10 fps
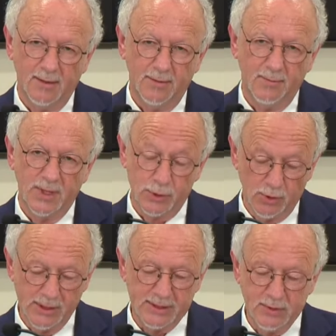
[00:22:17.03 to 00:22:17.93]

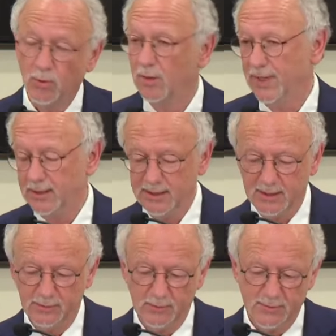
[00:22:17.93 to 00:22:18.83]
majority, who are mainly
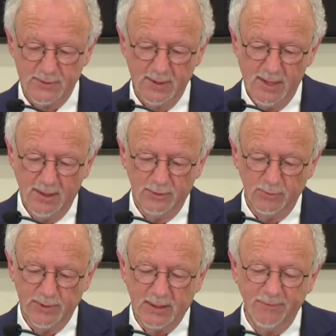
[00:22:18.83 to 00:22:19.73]
Hindus, to
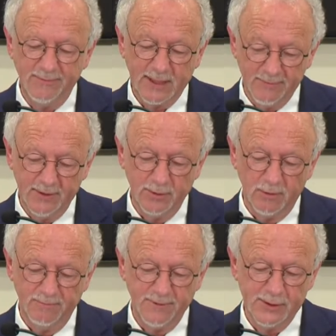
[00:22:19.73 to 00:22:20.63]
be given
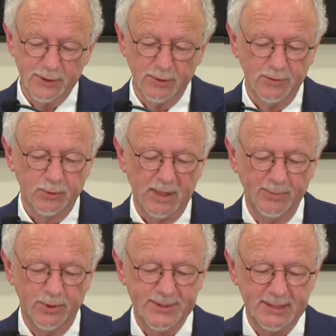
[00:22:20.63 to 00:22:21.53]
official
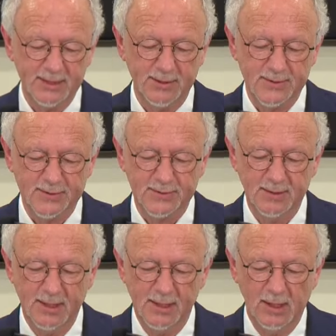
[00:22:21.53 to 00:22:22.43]
tribal status,
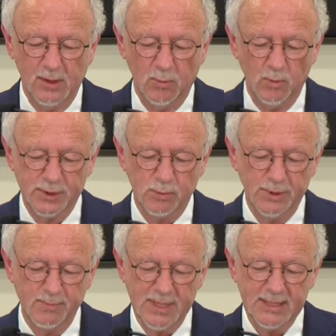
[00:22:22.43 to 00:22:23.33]
which
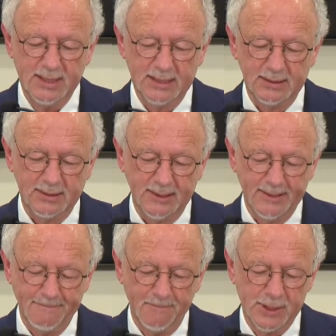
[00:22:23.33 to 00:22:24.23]
would mean
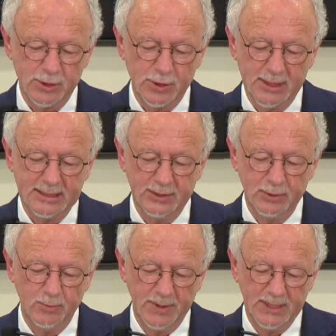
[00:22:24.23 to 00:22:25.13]
that which
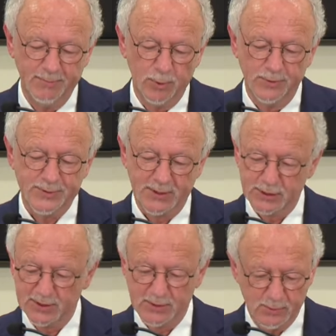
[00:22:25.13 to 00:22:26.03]
non-Hindu peoples, such
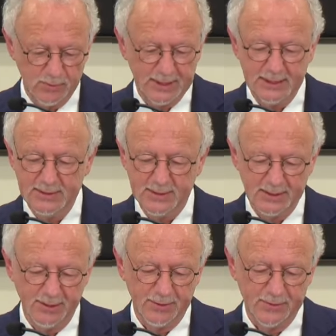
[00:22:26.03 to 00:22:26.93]
as the Kukis and
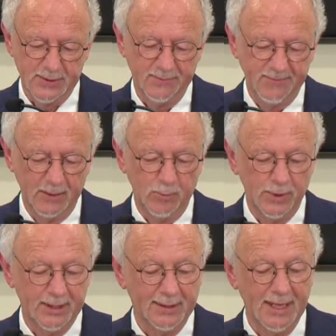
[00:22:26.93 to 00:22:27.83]
others, felt
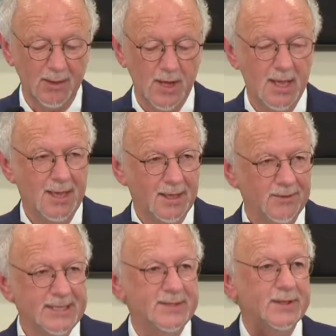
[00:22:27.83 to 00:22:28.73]
would allow
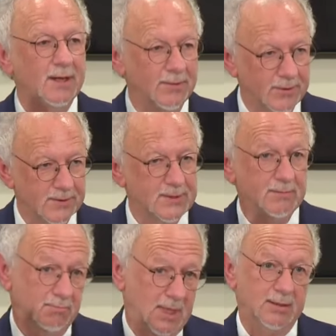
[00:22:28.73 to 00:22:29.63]
these others, the
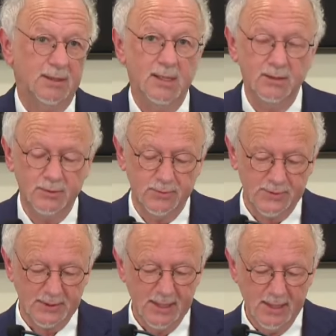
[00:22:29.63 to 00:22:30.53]
mainly
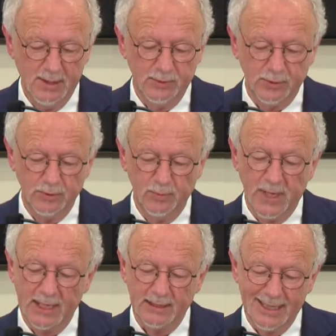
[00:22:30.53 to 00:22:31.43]
Hindus, to
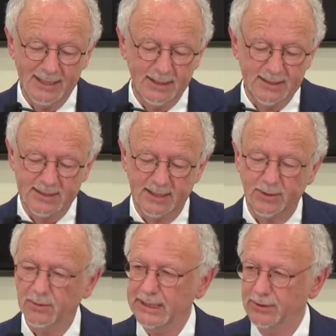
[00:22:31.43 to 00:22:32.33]
buy land and
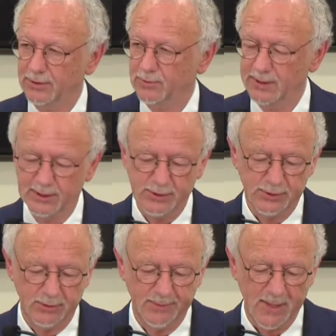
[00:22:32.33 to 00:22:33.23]
settle in their
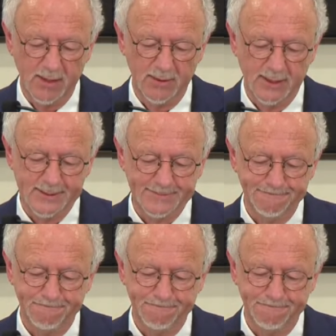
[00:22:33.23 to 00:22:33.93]
traditional areas.